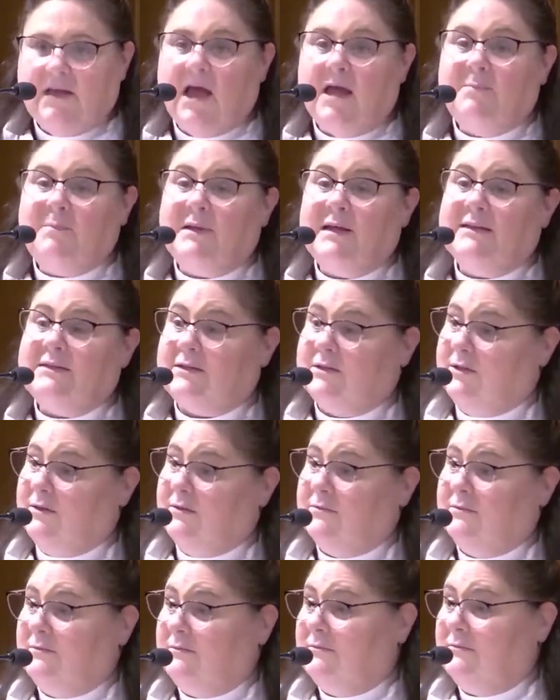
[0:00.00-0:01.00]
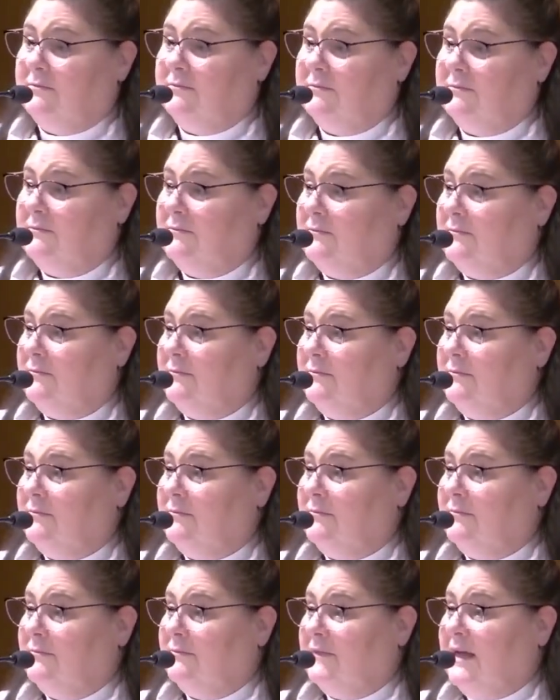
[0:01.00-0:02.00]
God bless you.
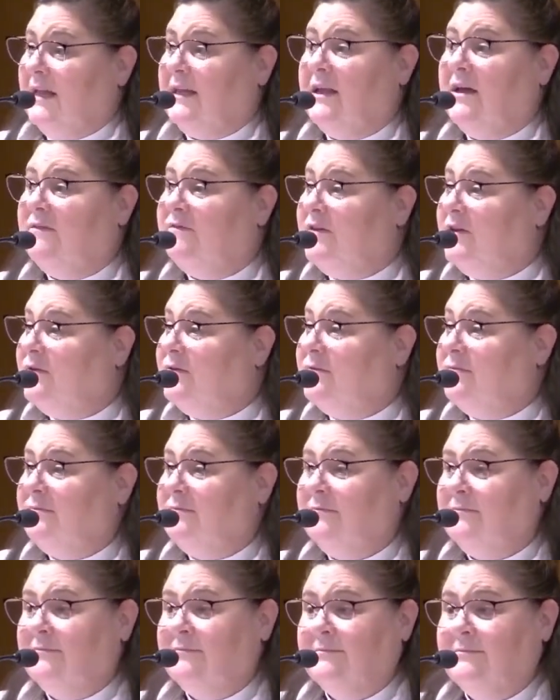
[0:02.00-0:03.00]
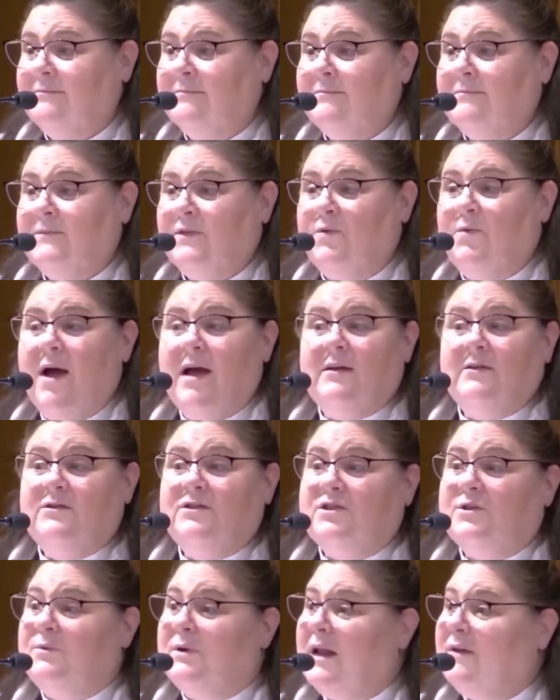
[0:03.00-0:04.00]
I love you. Go out and
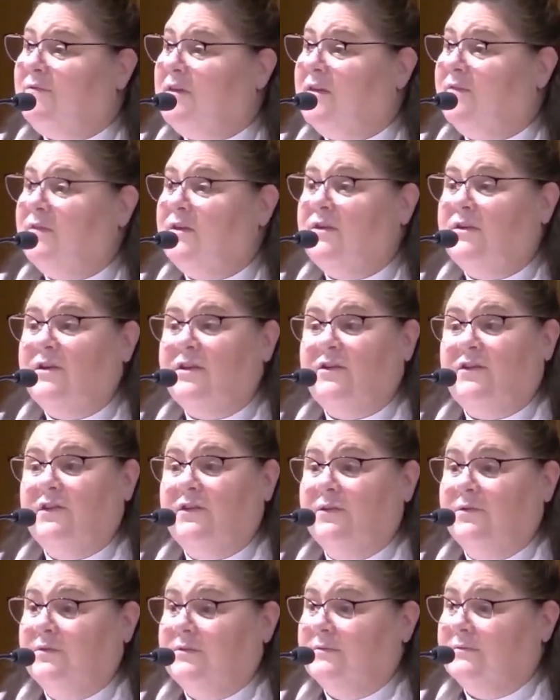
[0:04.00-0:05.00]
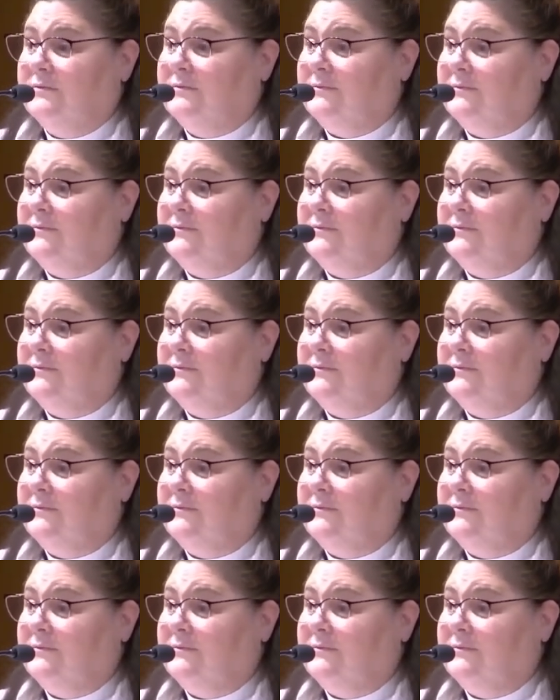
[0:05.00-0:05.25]
do what I've given you to do.